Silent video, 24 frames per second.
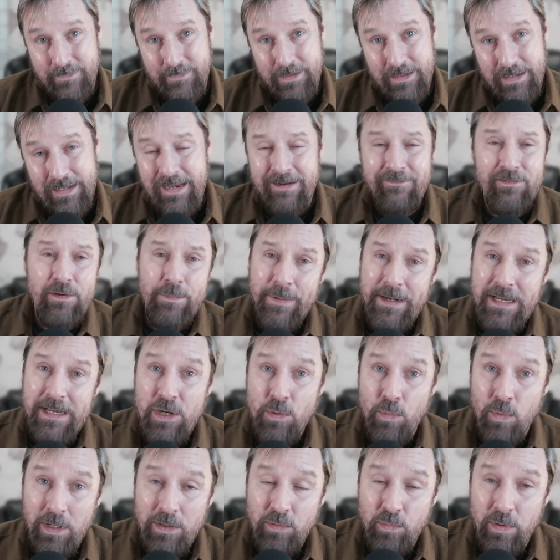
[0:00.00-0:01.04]
And everybody he
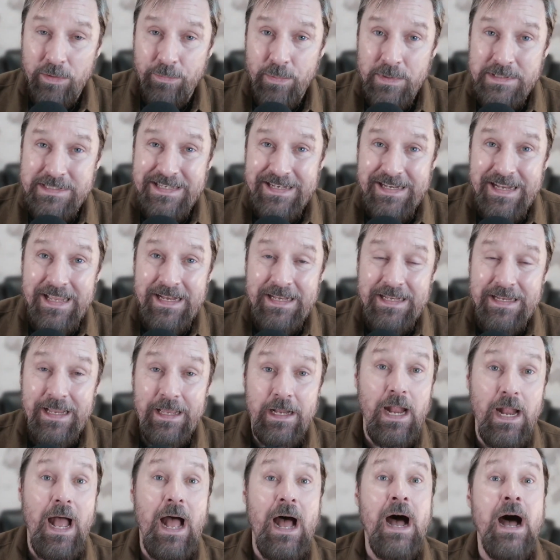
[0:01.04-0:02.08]
worked with was an idiot.
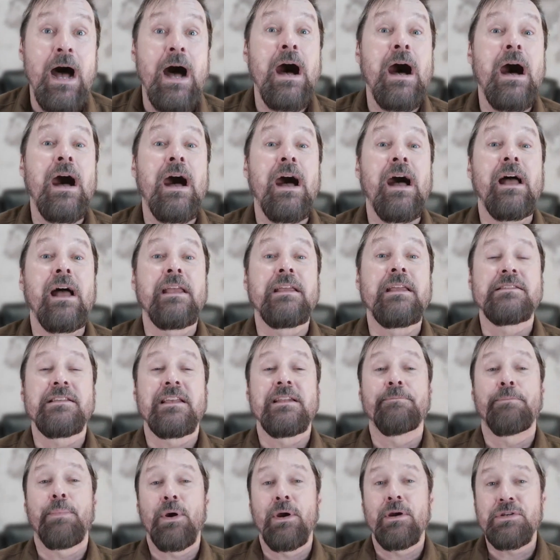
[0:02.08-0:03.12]
He's
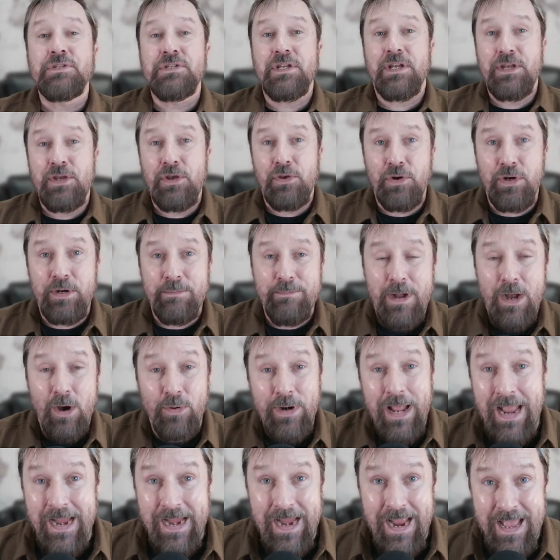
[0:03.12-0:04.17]
in persecutor mode.
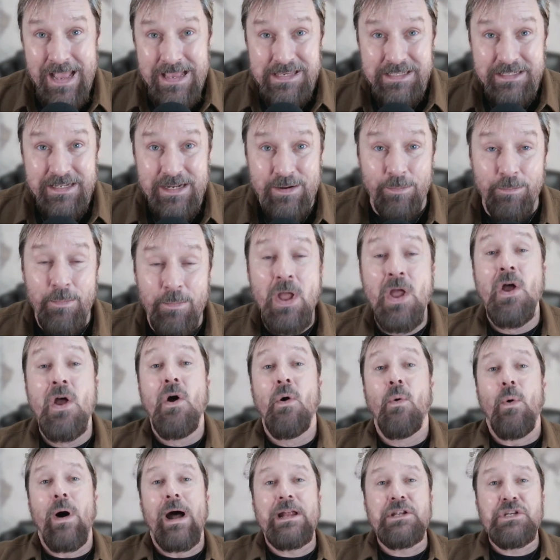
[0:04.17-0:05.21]
I asked him,
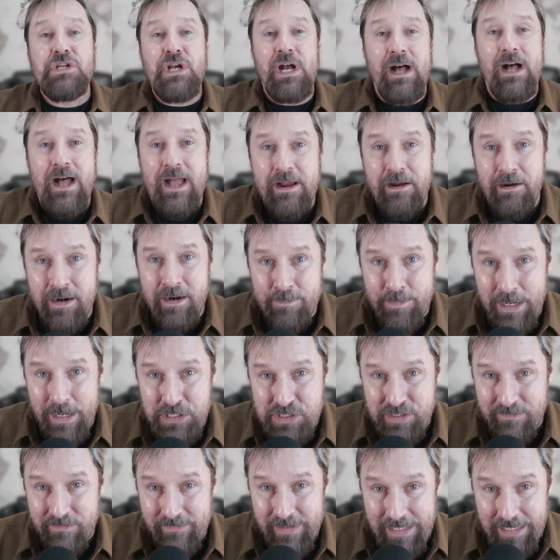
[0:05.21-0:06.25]
why'd you hire a bunch
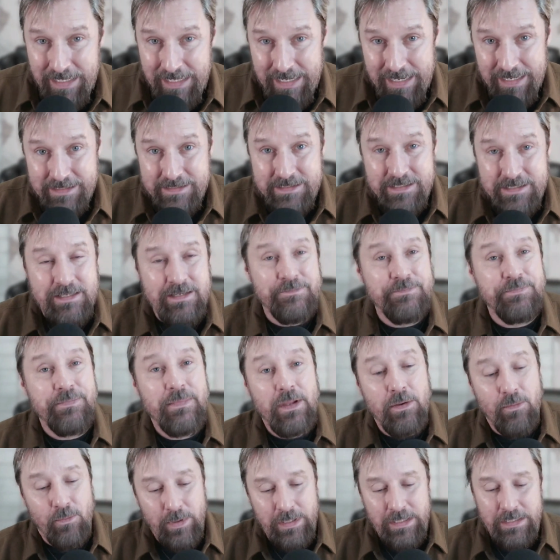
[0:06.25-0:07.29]
of idiots?
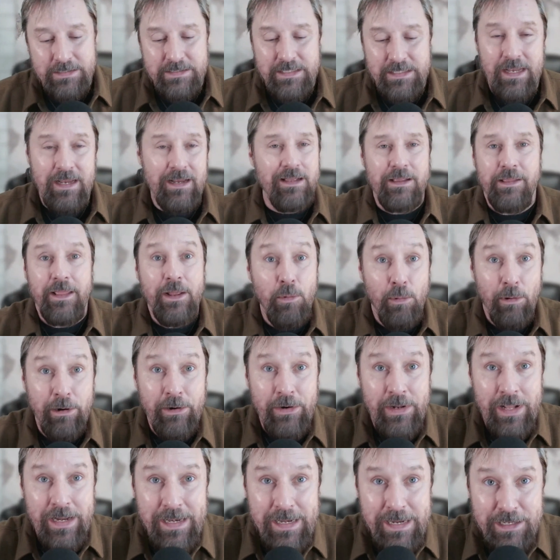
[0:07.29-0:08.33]
What'd he say? They
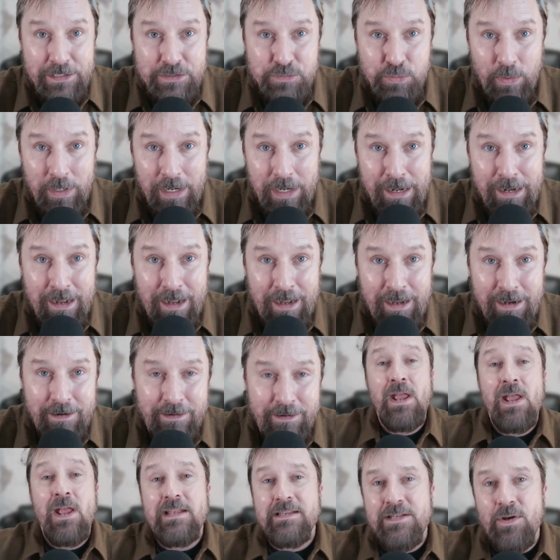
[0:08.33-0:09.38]
weren't idiots when I
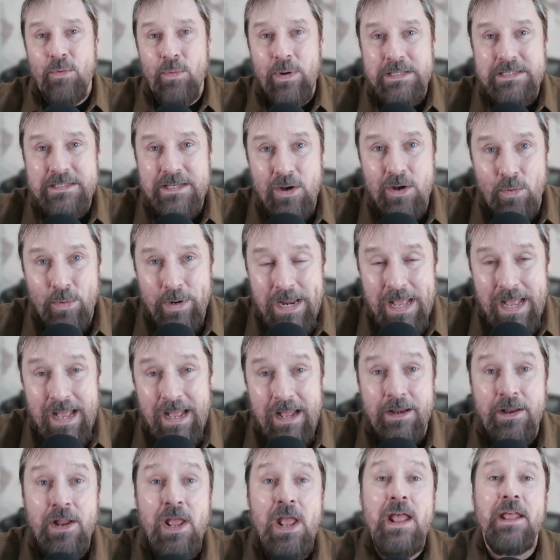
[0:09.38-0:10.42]
hired them. So what's going
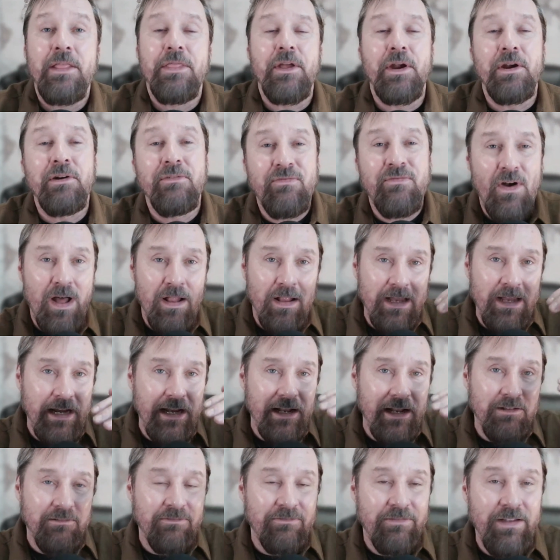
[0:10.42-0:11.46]
on? They're falling
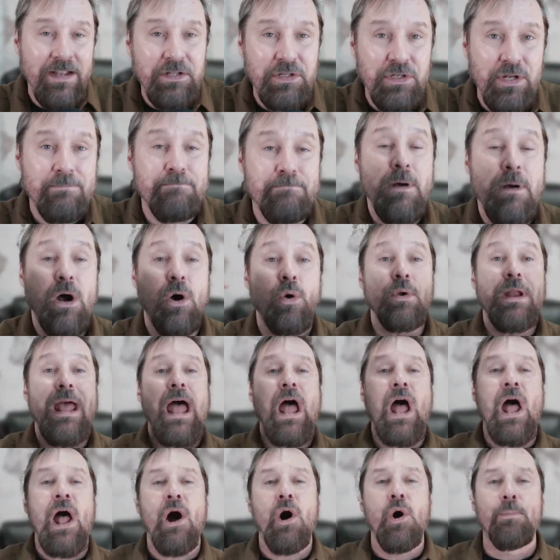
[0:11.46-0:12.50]
into victim mode,
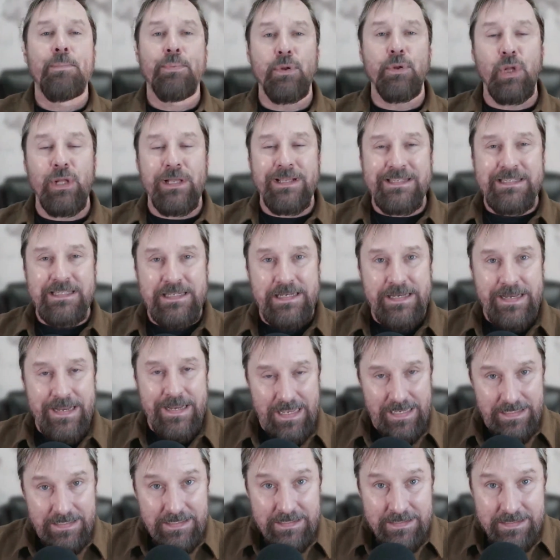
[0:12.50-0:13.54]

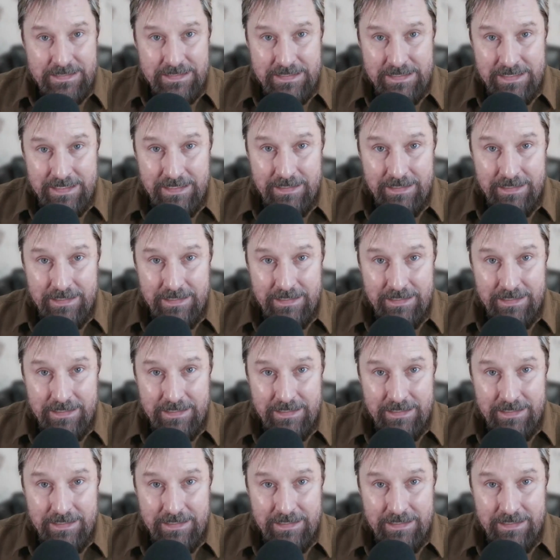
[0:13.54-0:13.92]
helplessness,